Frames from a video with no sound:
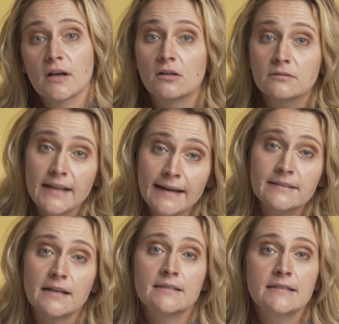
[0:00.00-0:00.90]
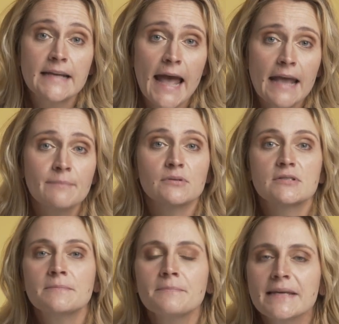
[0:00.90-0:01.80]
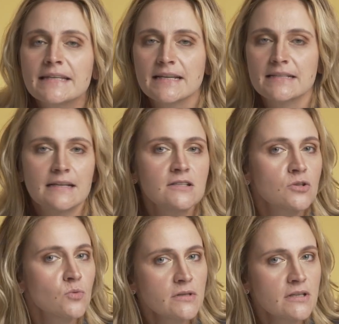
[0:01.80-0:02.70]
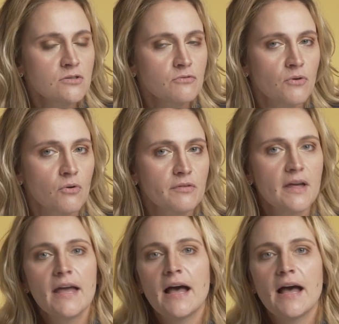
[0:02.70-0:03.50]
connectors, cables, meters, and so on and so forth.